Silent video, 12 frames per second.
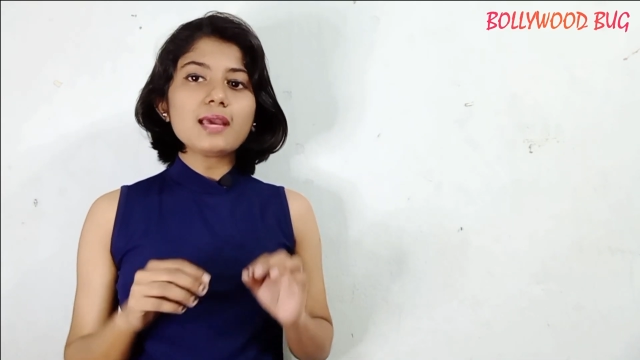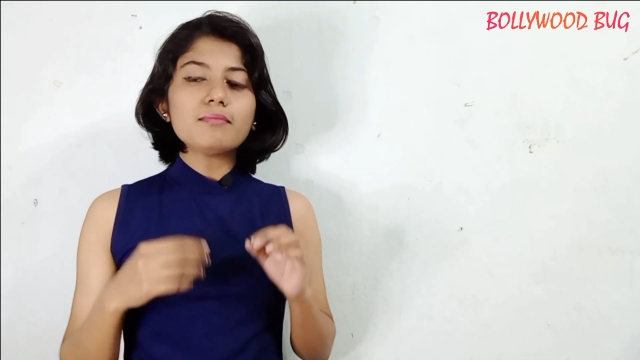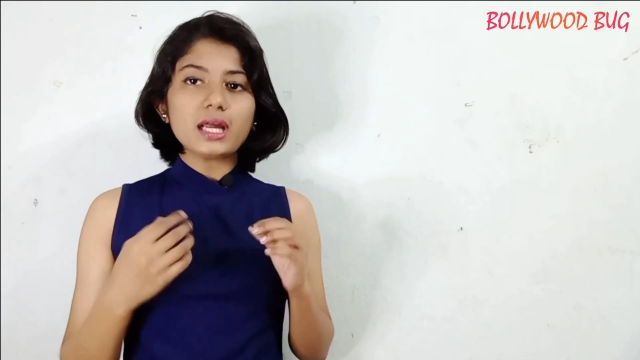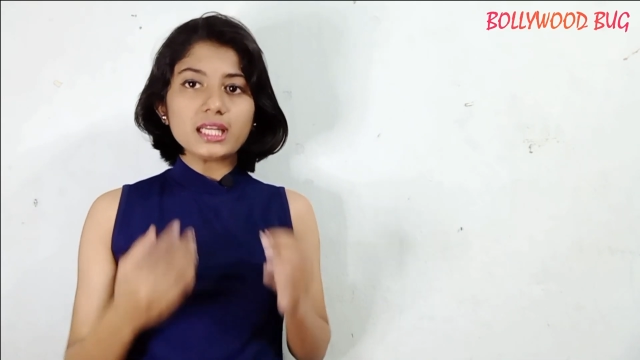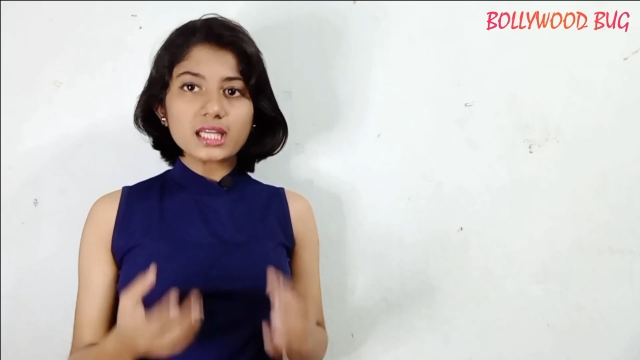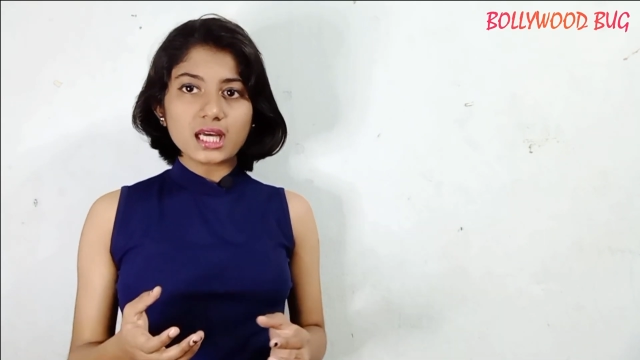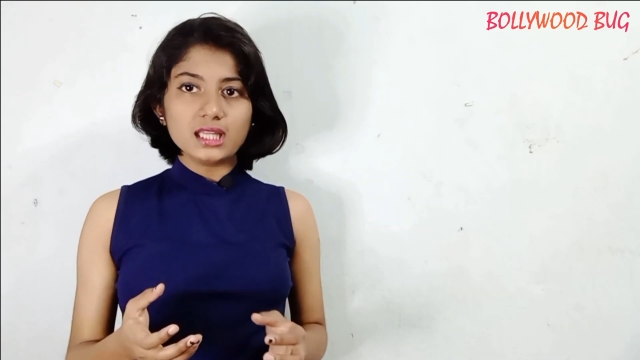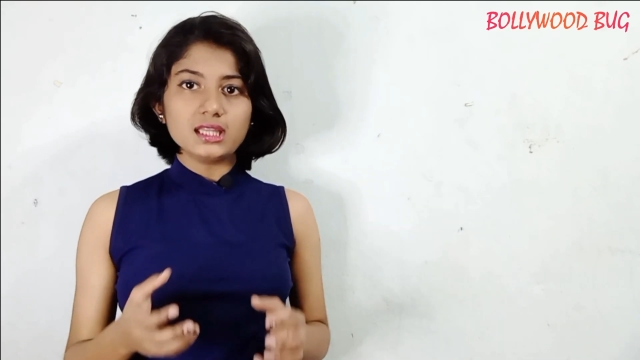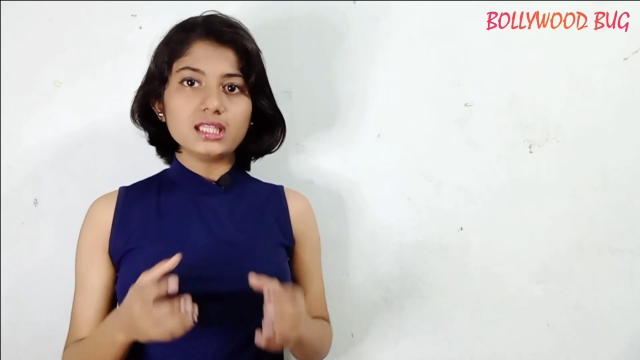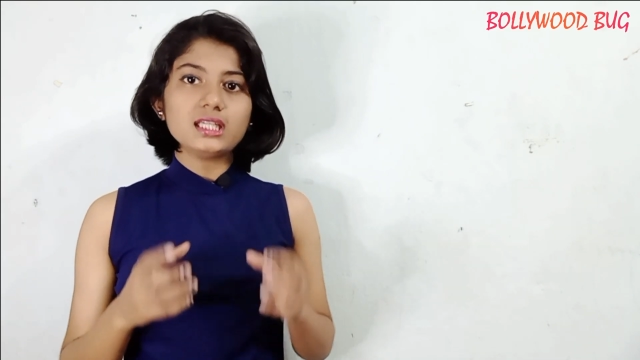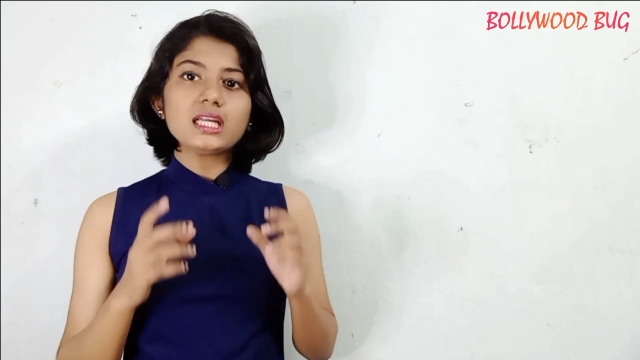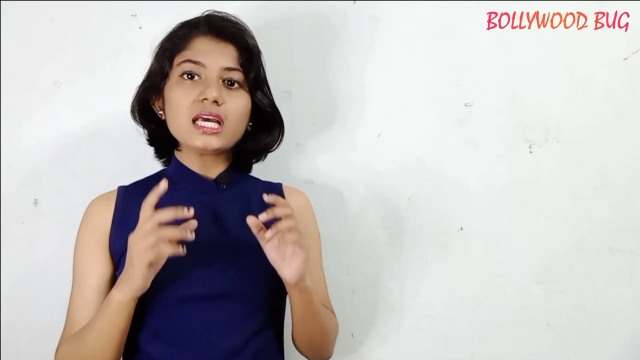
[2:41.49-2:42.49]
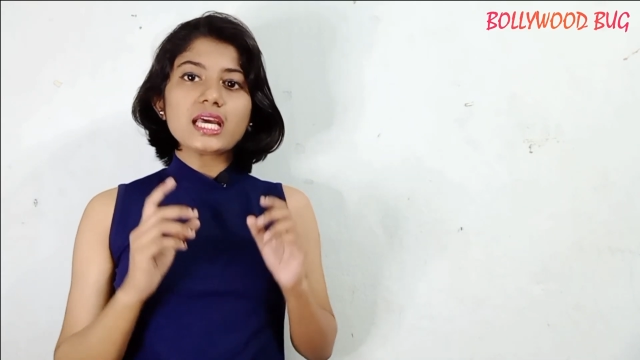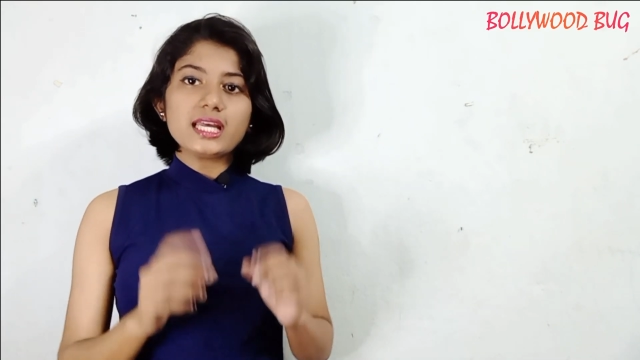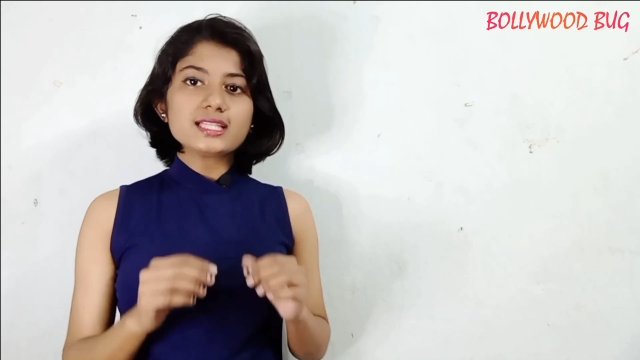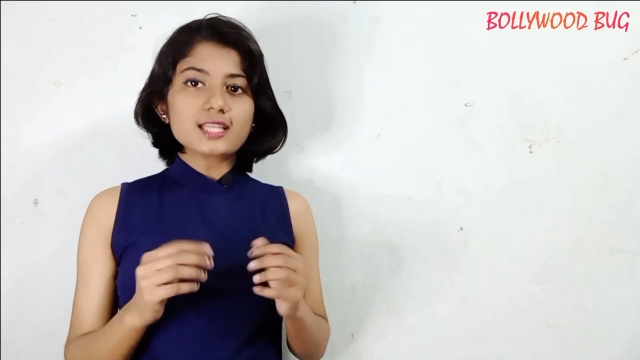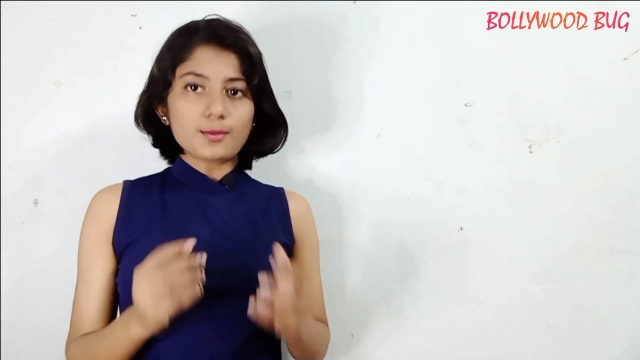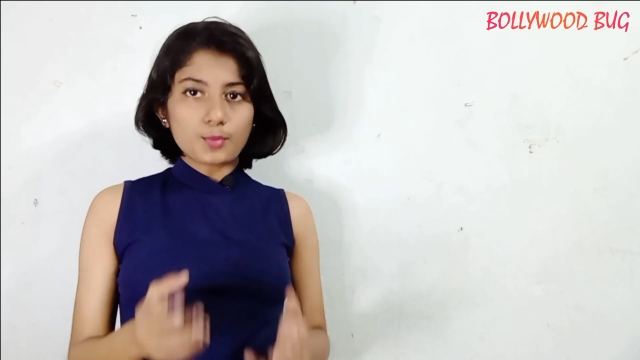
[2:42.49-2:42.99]
Manikandan
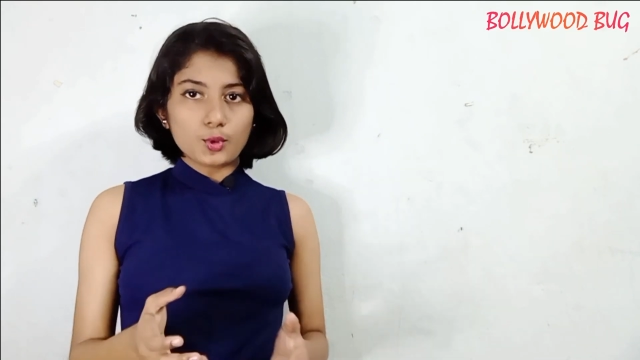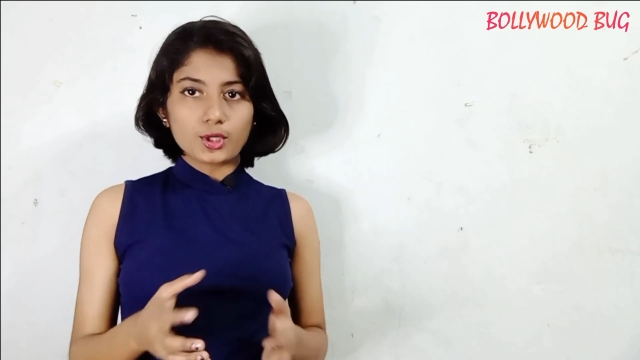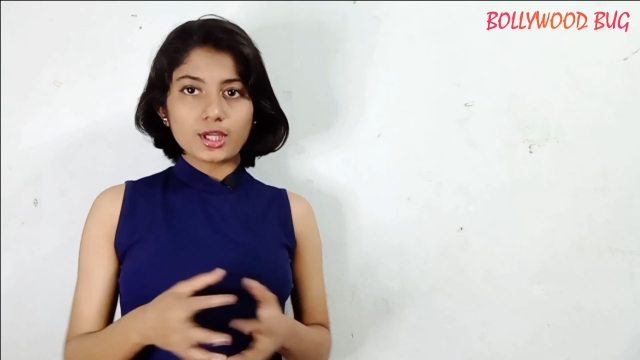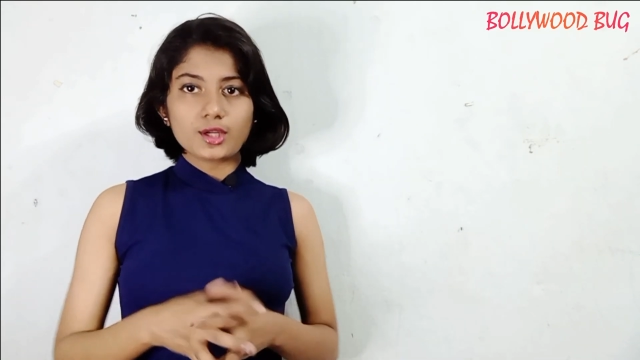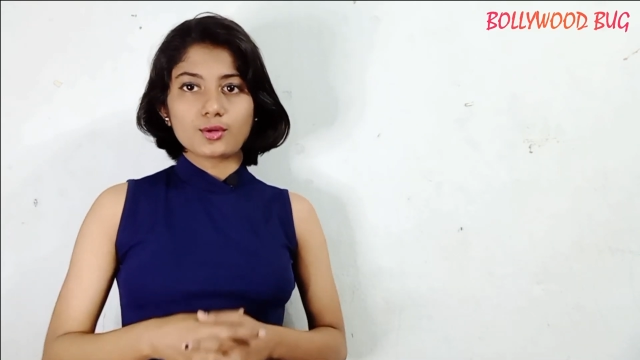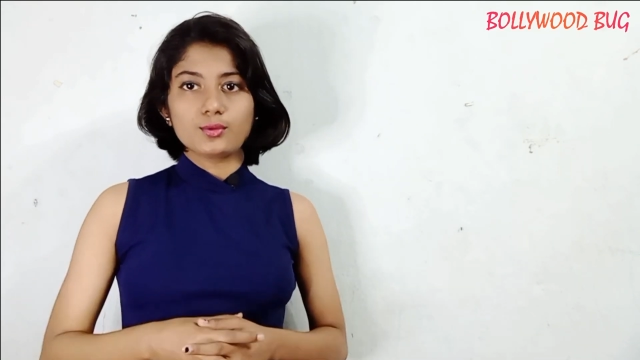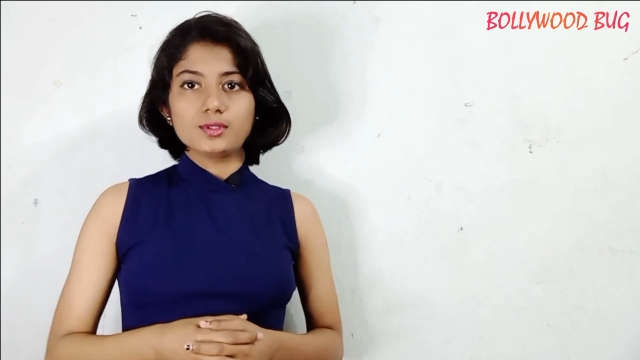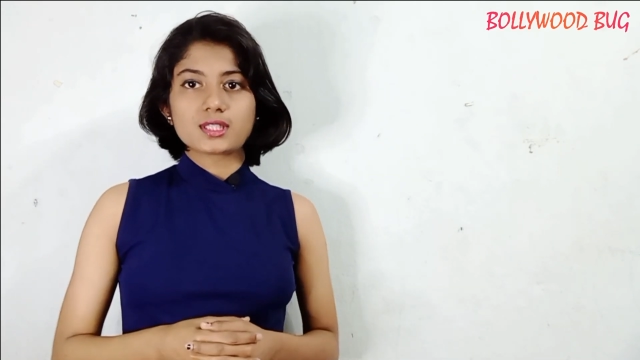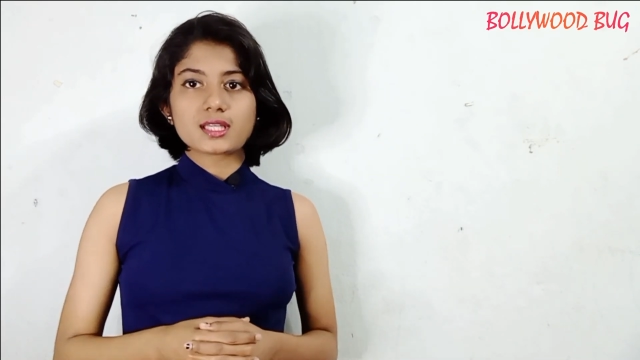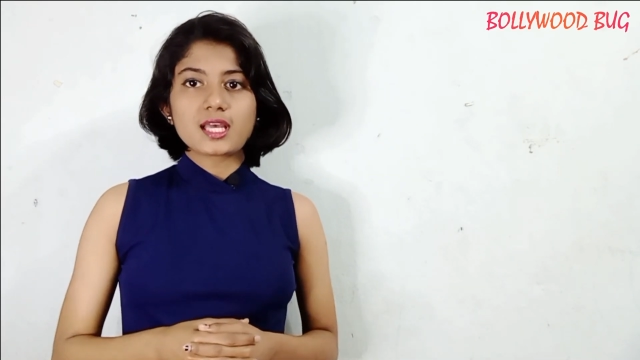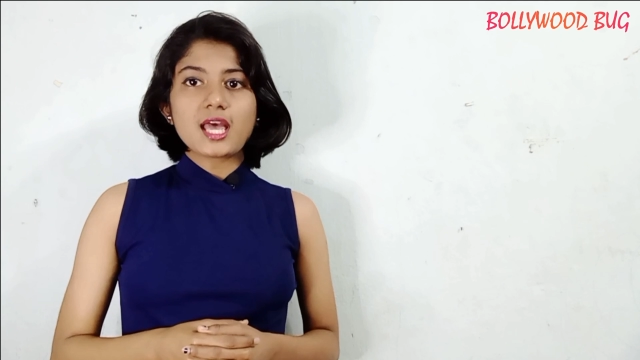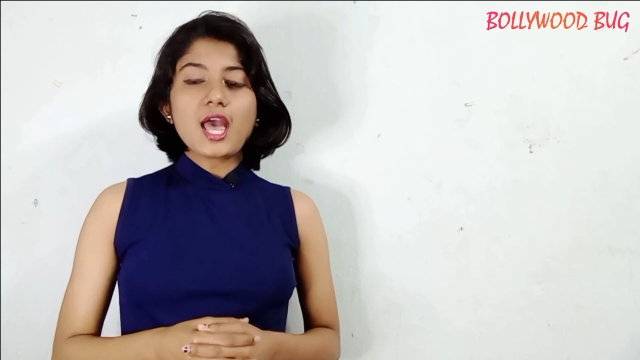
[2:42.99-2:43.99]
in supporting roles.